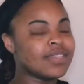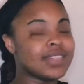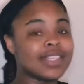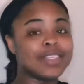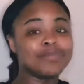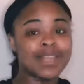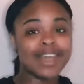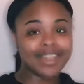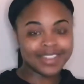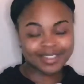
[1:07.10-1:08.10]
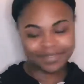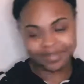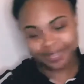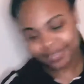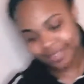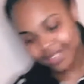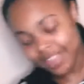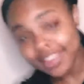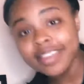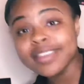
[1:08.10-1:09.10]
This block
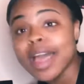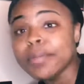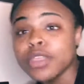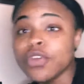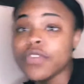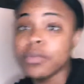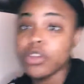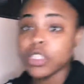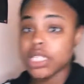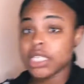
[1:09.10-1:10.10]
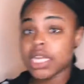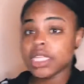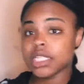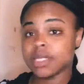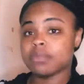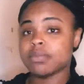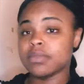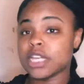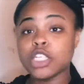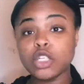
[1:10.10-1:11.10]
is stopping you from your success.
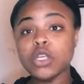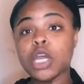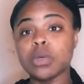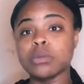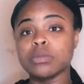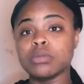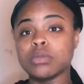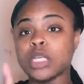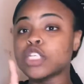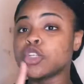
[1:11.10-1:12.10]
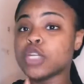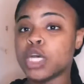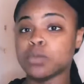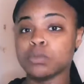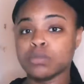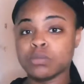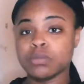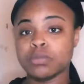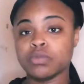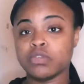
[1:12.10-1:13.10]
Yes or no? Yes or no?
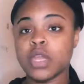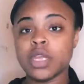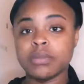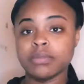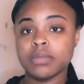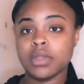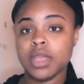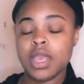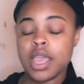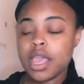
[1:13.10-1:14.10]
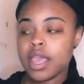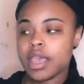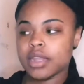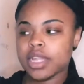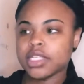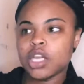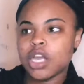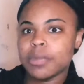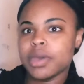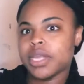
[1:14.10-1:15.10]
Right? And let's talk
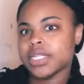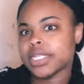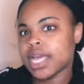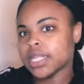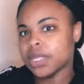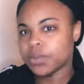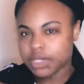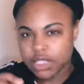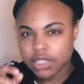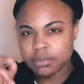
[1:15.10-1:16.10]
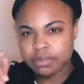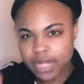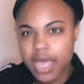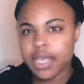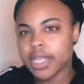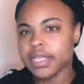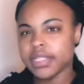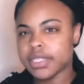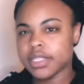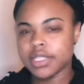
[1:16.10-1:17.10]
about exactly what this block
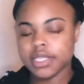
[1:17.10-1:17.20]
is.